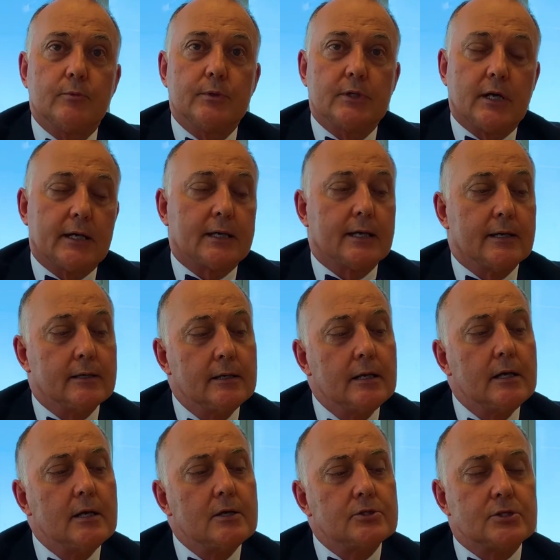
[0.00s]
with iCare.
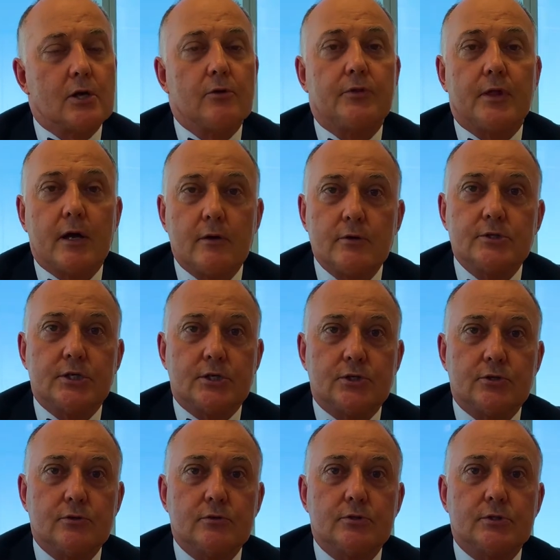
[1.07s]
So those
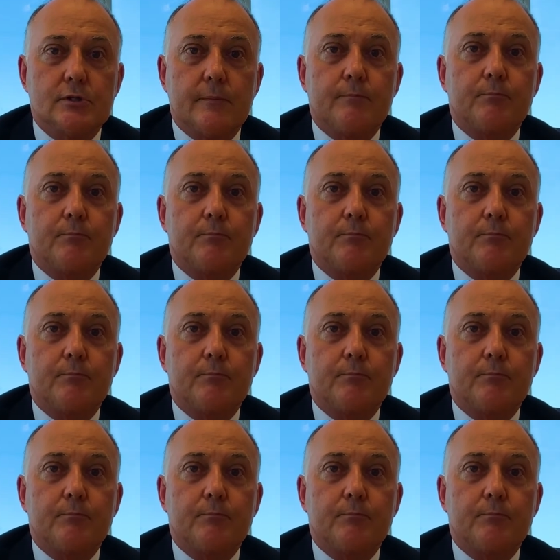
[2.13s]
issues